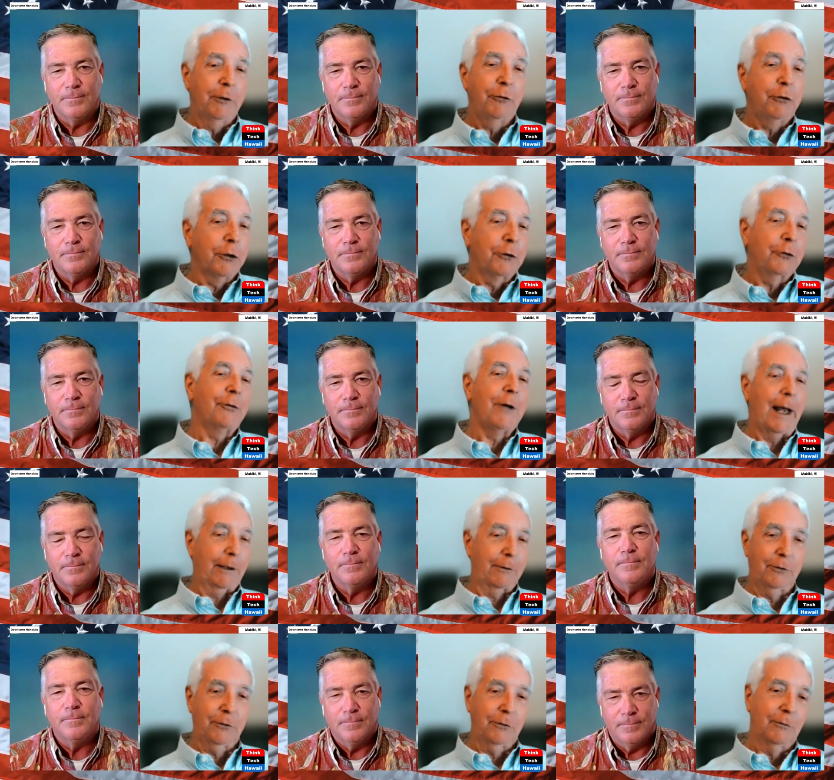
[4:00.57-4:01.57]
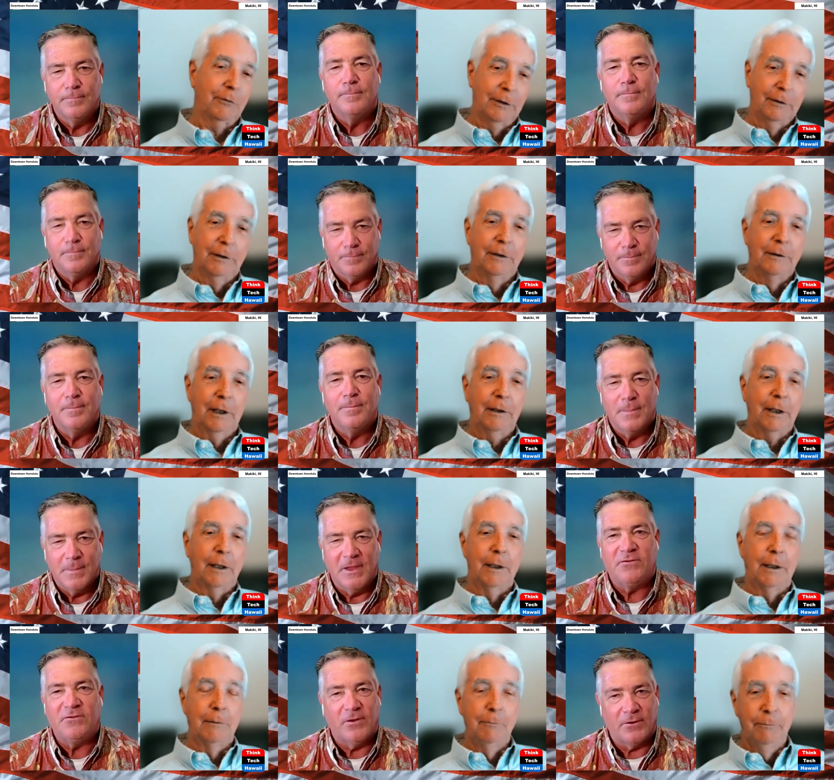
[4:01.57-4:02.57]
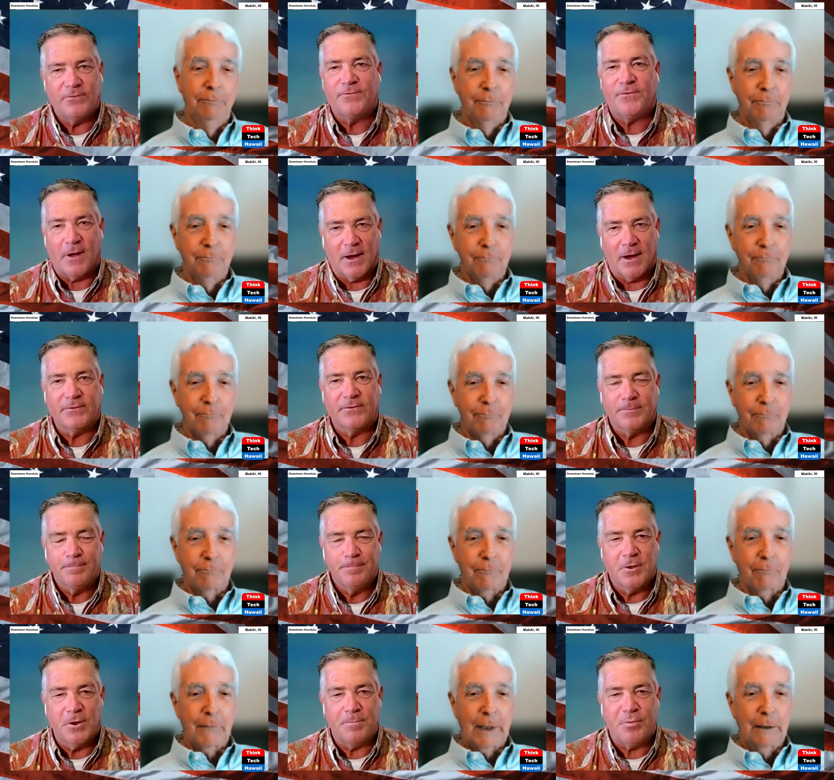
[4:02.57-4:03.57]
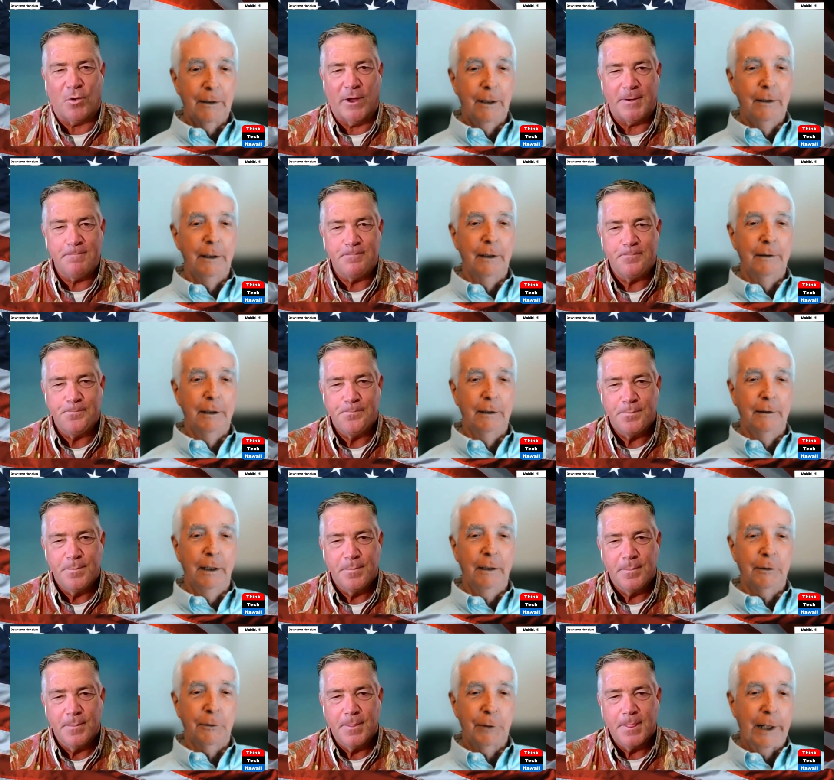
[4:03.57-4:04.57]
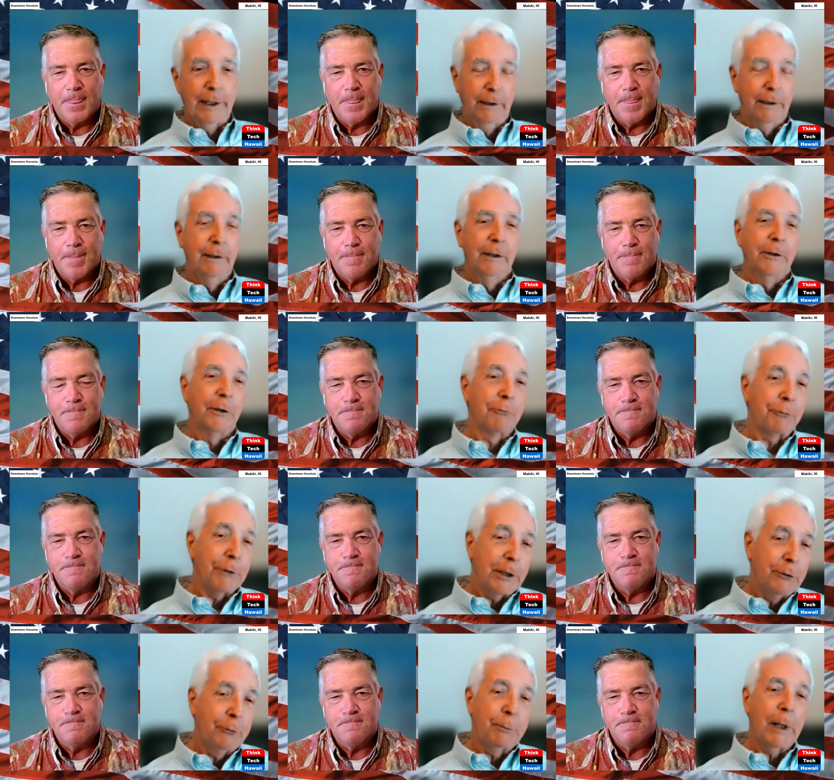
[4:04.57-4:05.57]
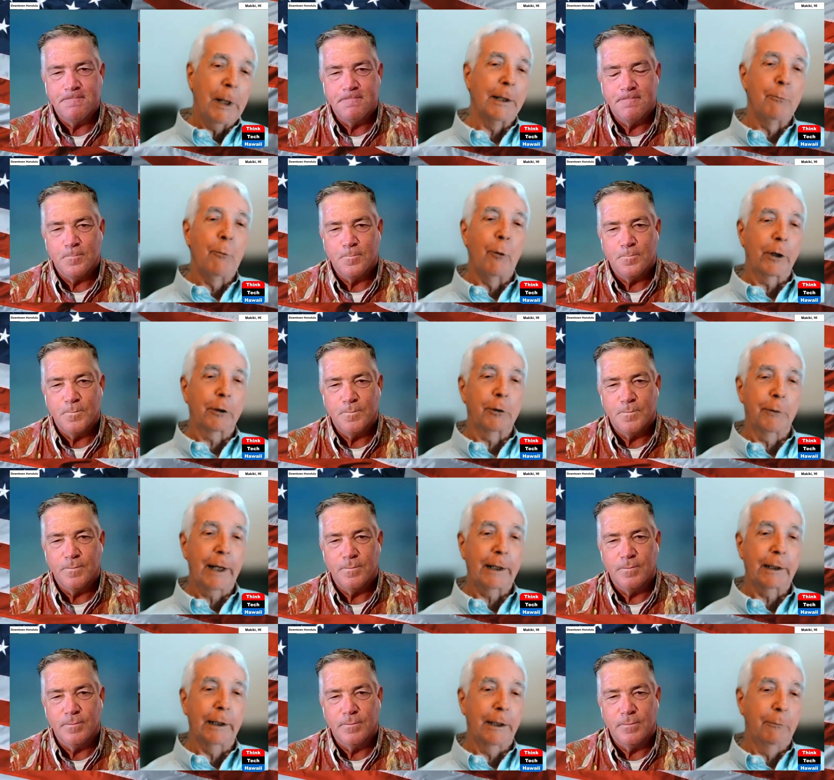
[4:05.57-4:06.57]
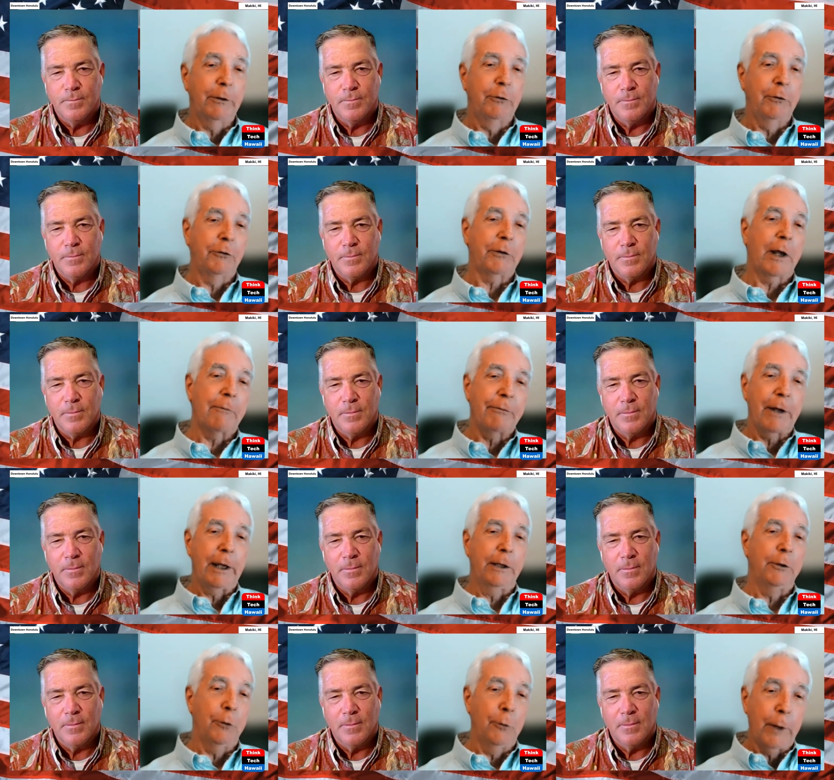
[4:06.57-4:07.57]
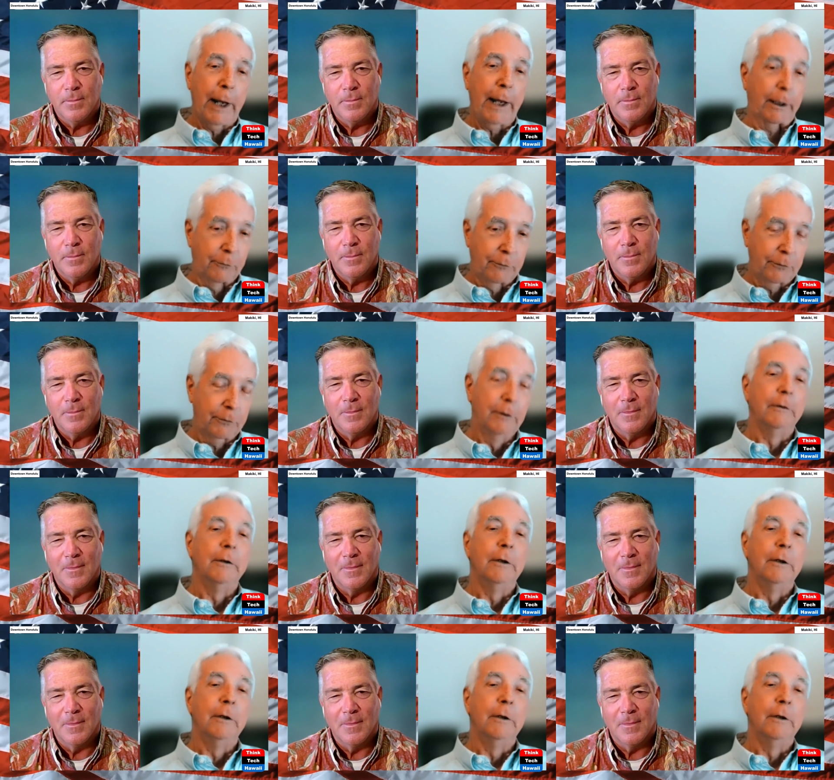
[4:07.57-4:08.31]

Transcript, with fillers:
Speaker 1: It's just Fox.
Speaker 2: It's um, just Fox. Good point.
Speaker 1: You're right. The French spell it more correctly, which is F A U X.